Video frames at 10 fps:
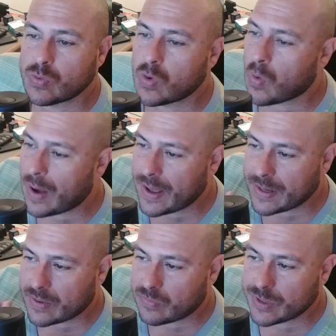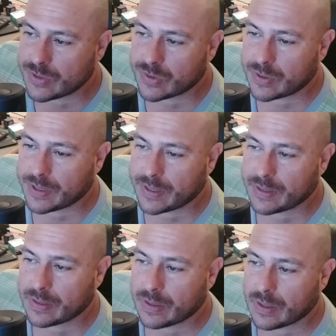to go ahead and return
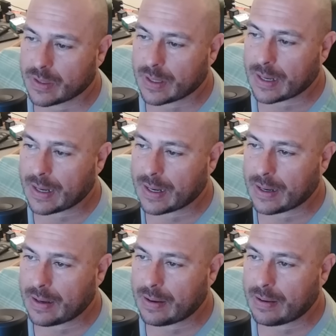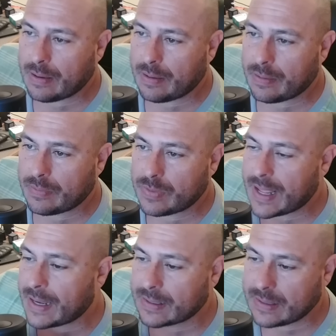it,
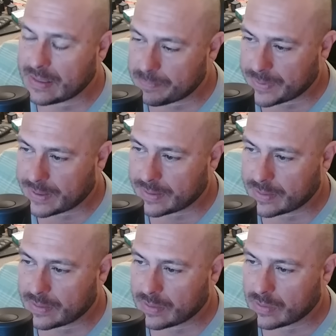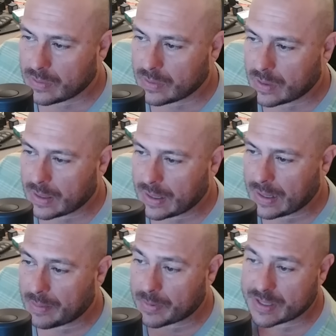not keep it?
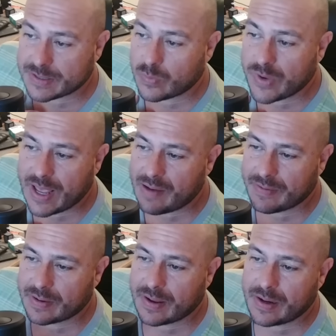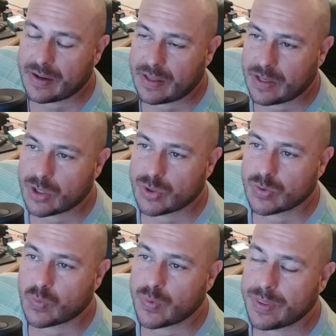Because we haven't had any
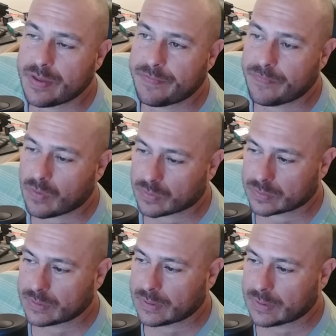issues with the phone.